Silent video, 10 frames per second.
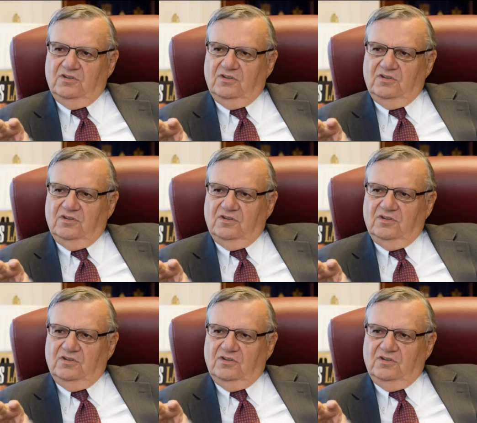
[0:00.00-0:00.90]

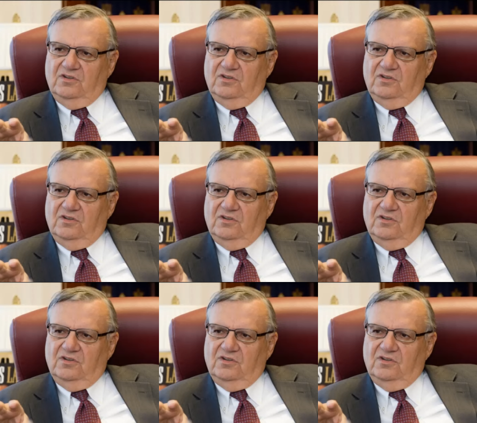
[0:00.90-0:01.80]

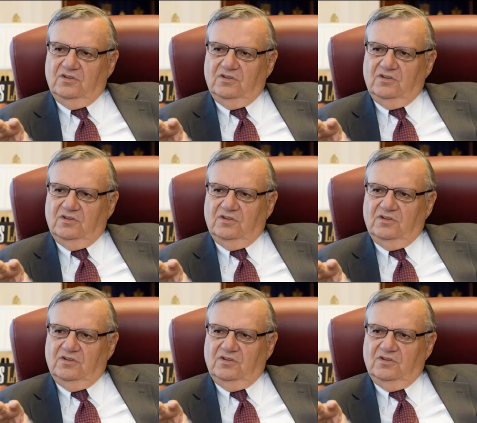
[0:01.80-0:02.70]

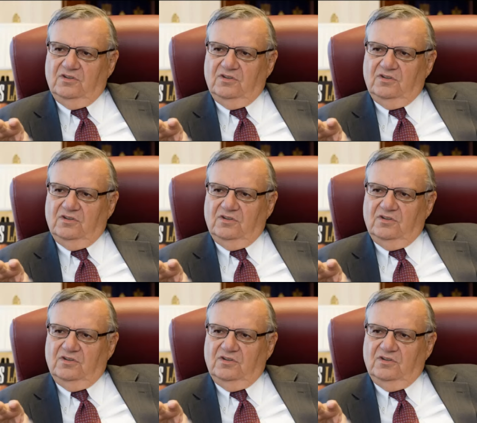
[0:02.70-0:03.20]
(no lip movement)